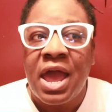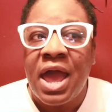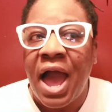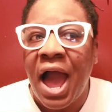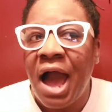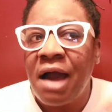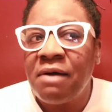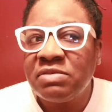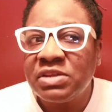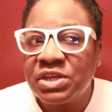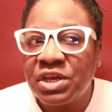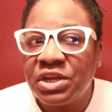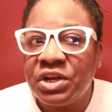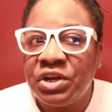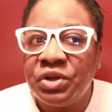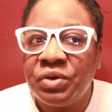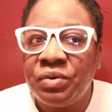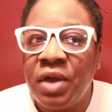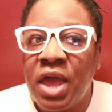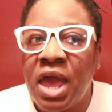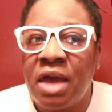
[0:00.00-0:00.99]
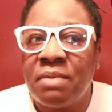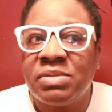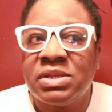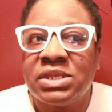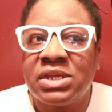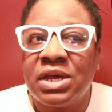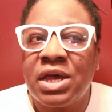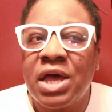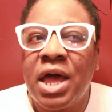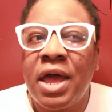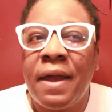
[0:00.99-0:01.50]
I was going to do
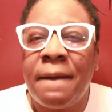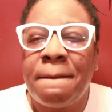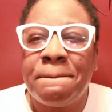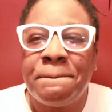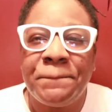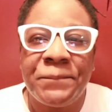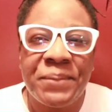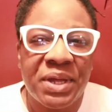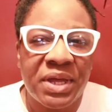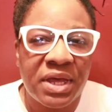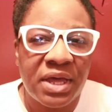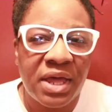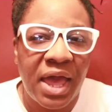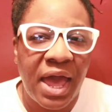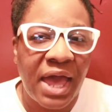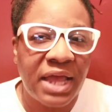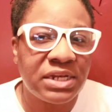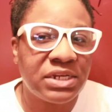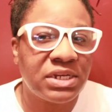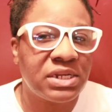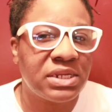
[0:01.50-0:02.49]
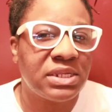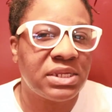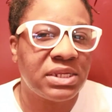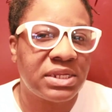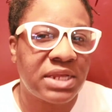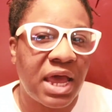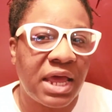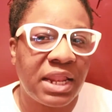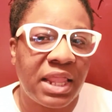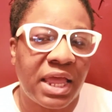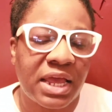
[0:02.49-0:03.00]
Amazon, but I just
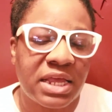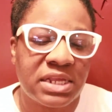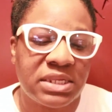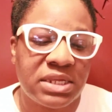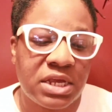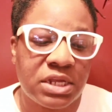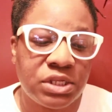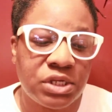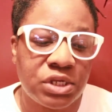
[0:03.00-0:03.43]
decided, like I said,